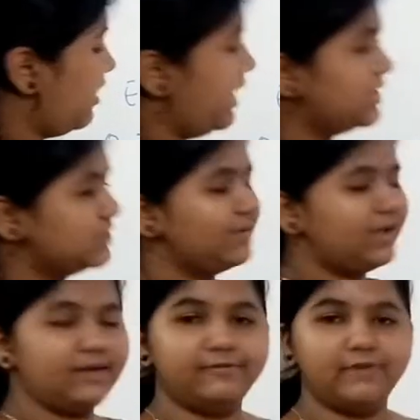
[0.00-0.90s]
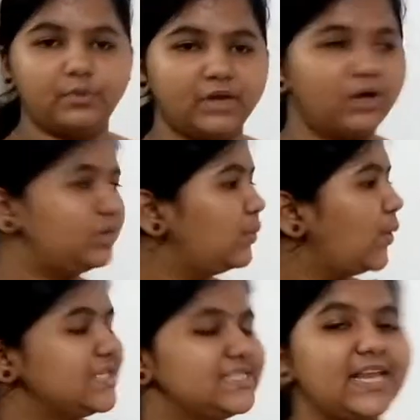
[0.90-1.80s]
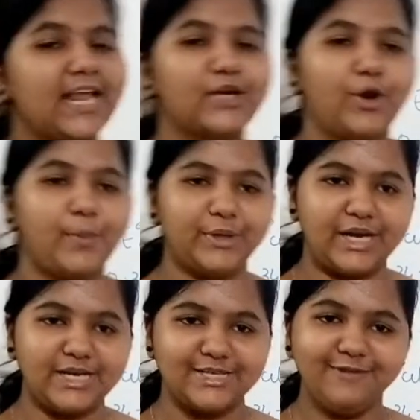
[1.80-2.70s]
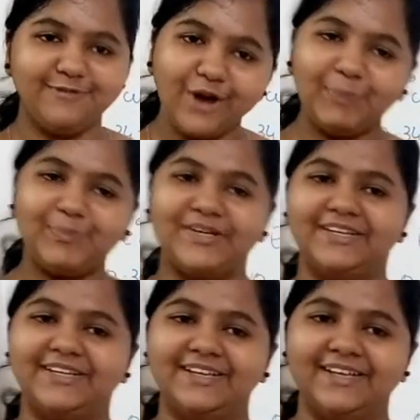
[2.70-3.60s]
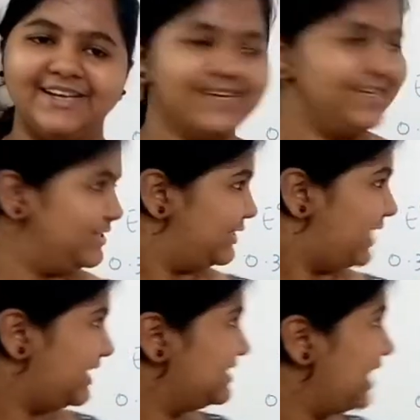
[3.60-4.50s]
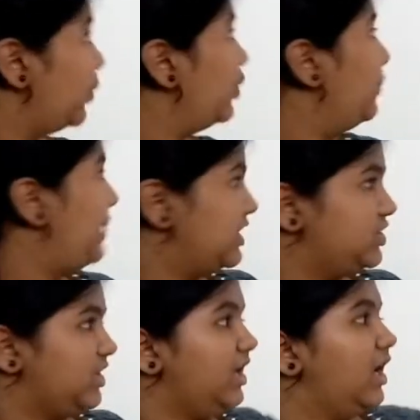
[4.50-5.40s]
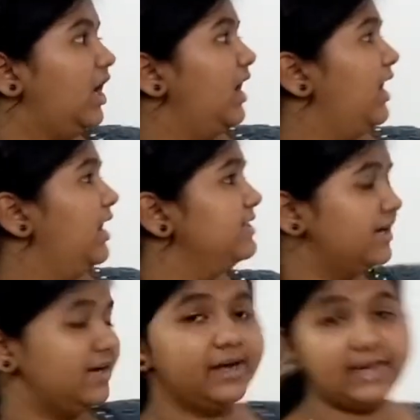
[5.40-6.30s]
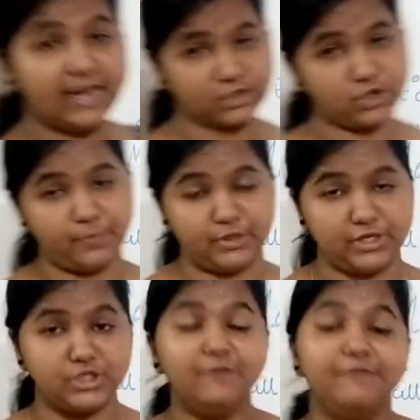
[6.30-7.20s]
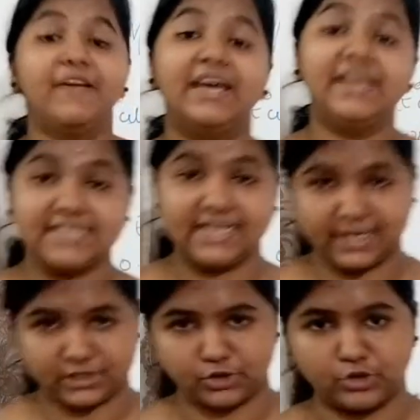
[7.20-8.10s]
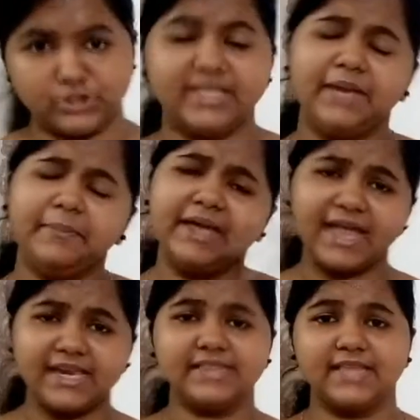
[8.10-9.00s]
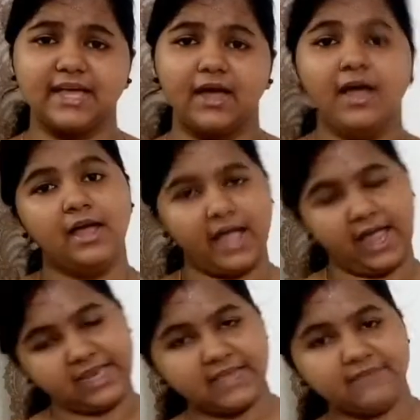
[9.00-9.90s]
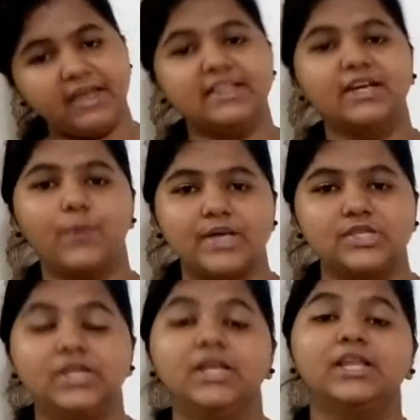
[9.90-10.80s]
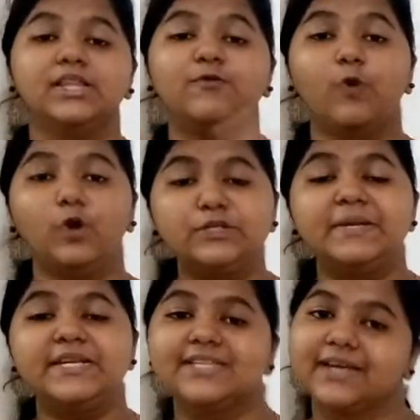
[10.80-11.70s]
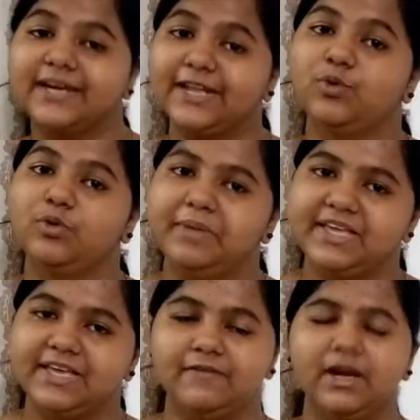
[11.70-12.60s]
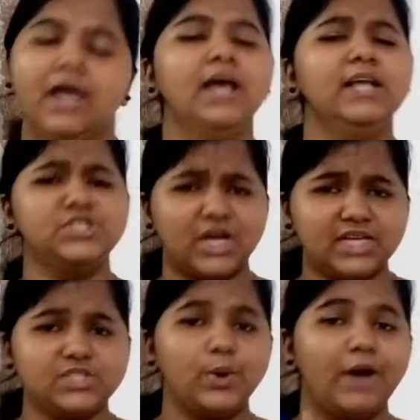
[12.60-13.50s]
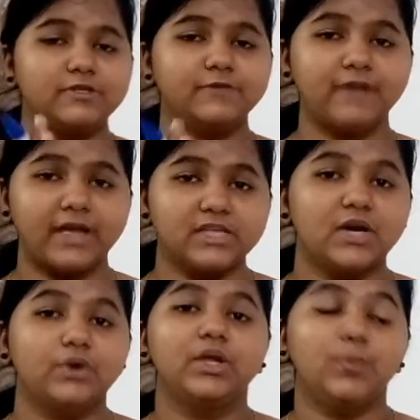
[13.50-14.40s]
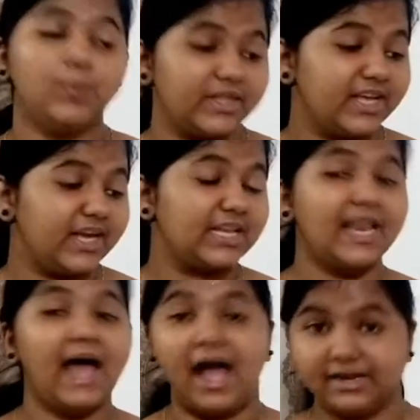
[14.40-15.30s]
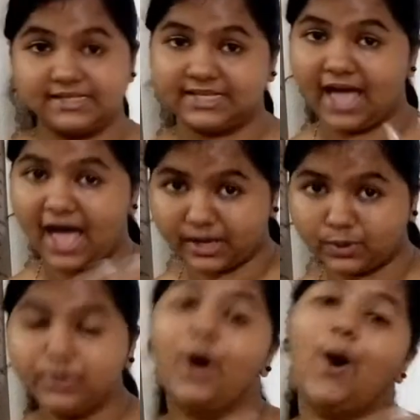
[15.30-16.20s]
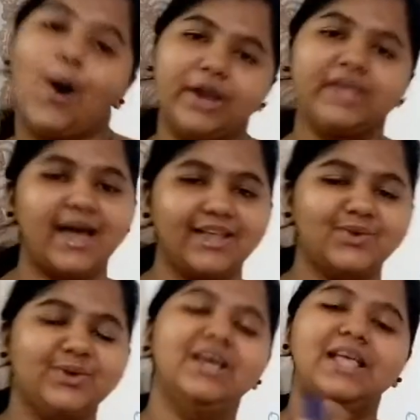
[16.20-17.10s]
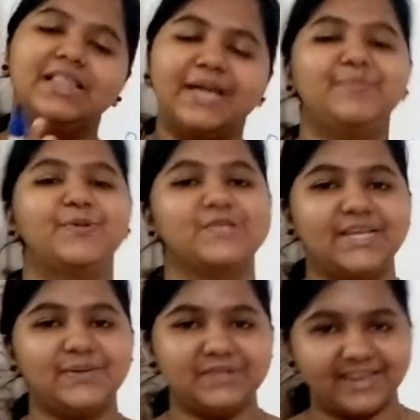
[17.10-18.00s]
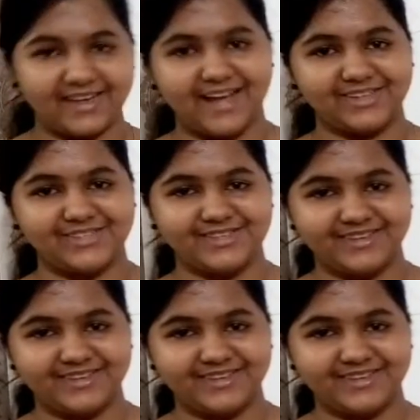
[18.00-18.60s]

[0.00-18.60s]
Hence we have found out what is the electrode potential of copper. So that is how you measure the electrode potential of various electrodes. It can be anything. Anyway in the question, the voltmeter reading would be given. Just you have to find out whether it will act as an anode or a cathode. Then proceed with the reaction.